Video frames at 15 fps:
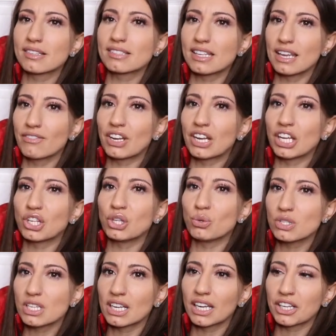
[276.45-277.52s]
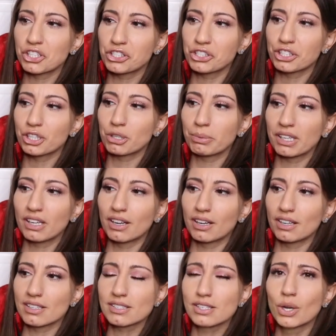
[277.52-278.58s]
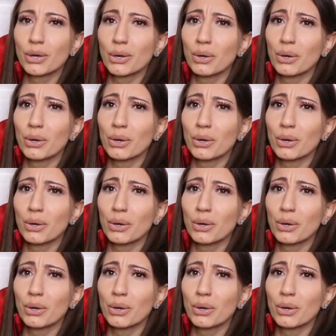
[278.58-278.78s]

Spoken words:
save it and use it next year, because